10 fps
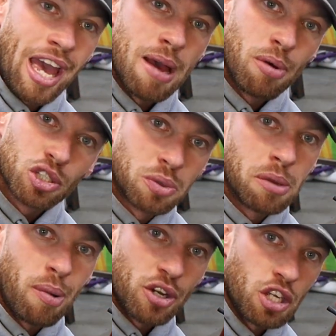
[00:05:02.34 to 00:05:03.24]
airbox with the
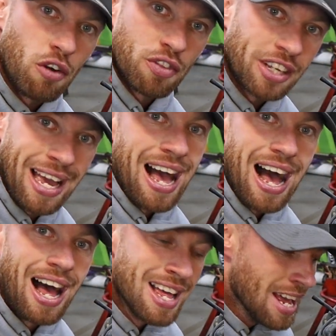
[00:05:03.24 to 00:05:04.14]
body off the
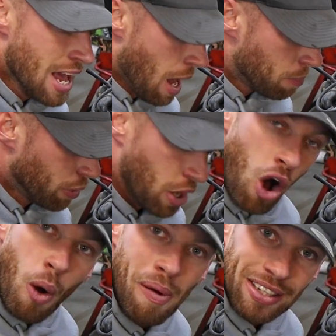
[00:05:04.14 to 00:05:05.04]
car and put it
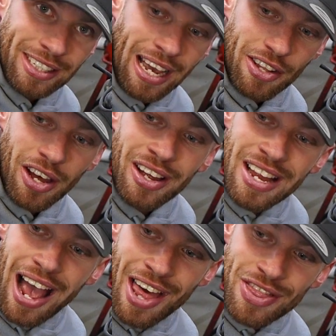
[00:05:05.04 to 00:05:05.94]
all back together.
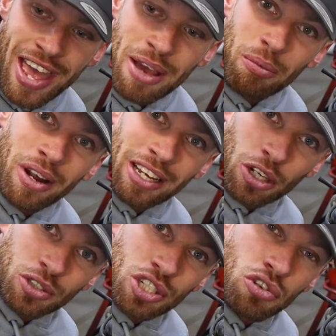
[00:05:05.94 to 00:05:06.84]
And then when I
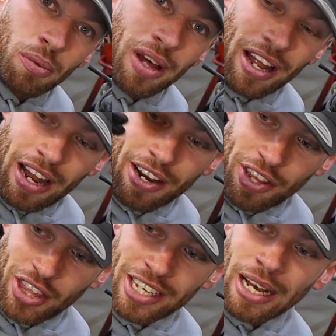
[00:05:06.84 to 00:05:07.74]
go to drop that, and I
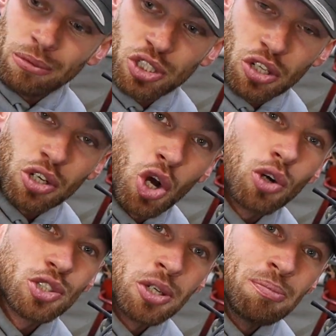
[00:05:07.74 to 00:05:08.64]
think I'm just going to
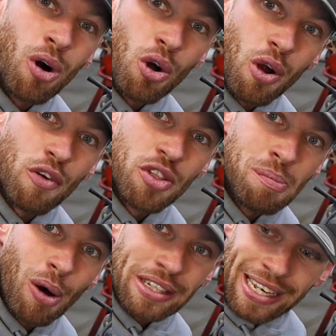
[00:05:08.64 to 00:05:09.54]
cut some more off the
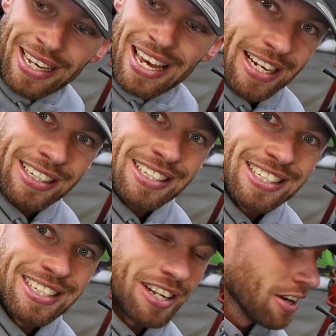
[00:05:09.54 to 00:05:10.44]
body. I did
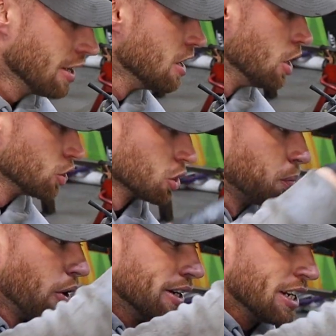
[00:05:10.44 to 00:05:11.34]
consider just
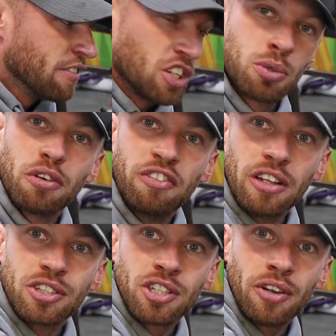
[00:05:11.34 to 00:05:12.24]
putting individual
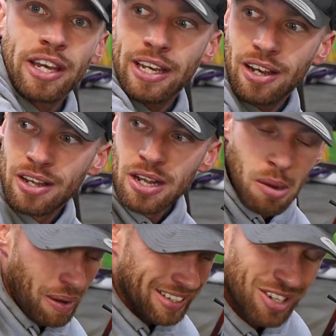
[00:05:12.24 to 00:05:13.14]
filters on here,
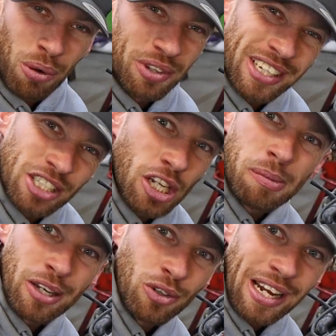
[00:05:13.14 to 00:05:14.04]
but I don't think it's going to
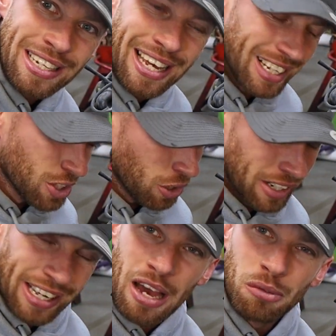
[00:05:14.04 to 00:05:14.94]
be a good idea. It's not going
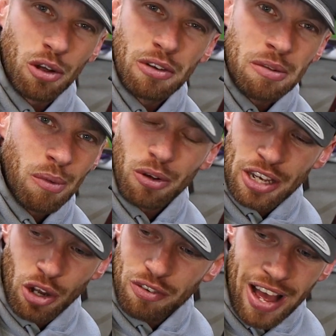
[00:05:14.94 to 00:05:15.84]
to get
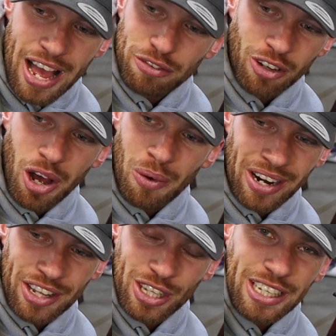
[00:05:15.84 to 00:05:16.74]
enough airflow,
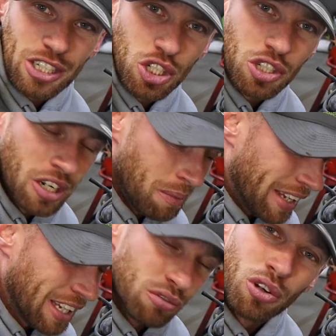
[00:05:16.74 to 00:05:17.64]
and I think it's just going to
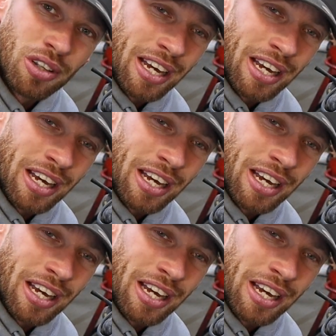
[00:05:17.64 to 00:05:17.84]
make it run